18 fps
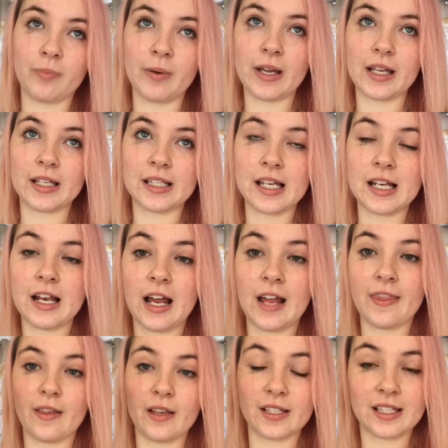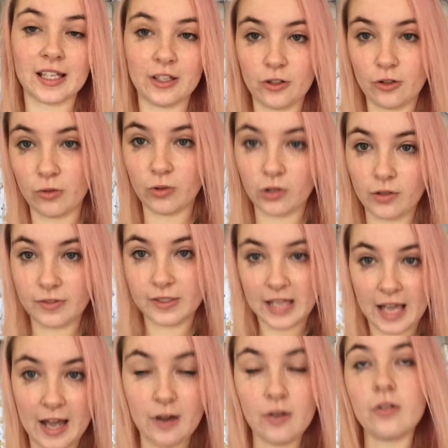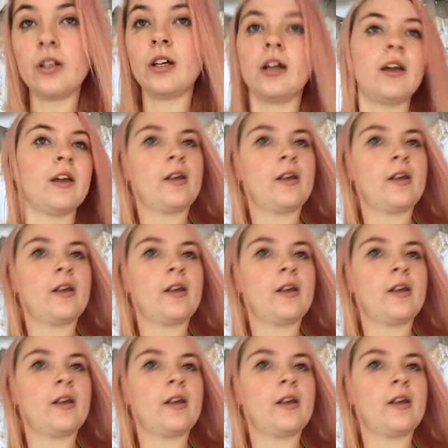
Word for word: but it's in like the central of town,